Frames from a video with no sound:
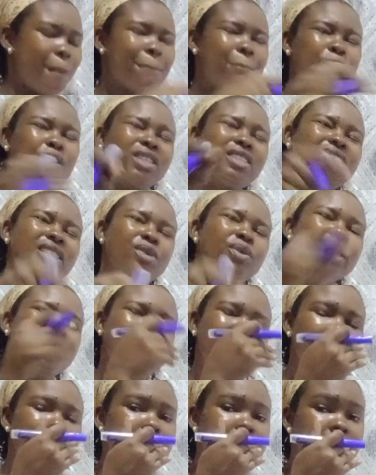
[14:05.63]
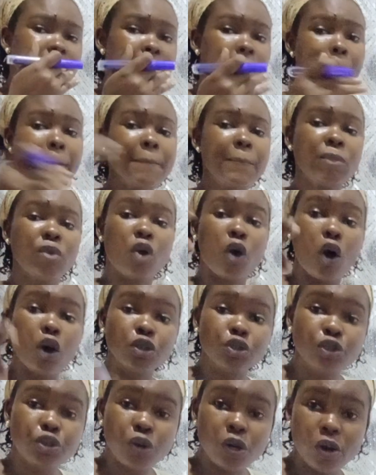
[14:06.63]
but still keeps
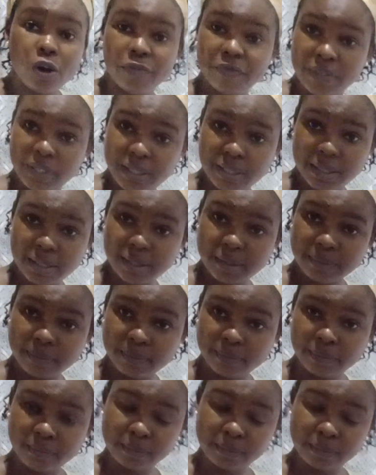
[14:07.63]
control of it.